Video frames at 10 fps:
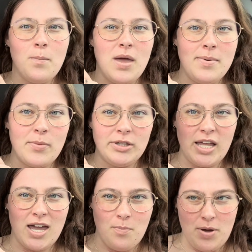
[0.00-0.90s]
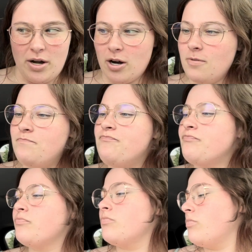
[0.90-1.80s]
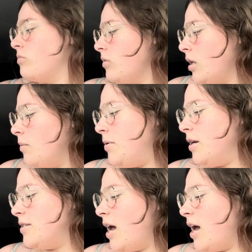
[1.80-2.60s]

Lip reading: maybe I would like it better. Because